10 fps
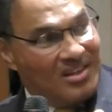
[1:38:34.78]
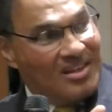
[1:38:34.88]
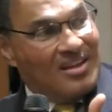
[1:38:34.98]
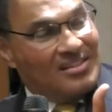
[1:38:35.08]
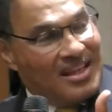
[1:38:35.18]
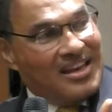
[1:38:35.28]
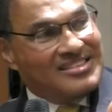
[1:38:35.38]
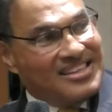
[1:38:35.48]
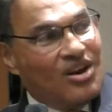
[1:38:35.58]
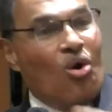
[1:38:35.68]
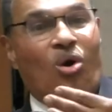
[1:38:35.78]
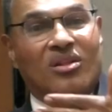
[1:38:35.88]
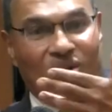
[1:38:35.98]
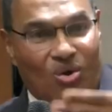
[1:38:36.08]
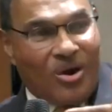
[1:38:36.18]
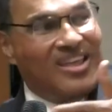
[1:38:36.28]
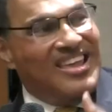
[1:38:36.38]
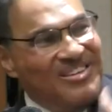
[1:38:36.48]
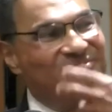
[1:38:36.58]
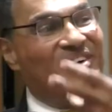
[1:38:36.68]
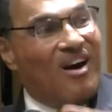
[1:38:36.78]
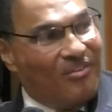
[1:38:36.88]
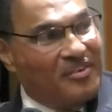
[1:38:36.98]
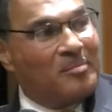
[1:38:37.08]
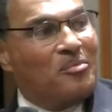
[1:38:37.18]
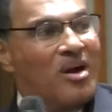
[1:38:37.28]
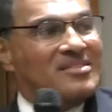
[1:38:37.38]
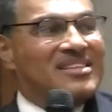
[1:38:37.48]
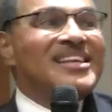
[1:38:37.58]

that it's an ongoing, evolving process.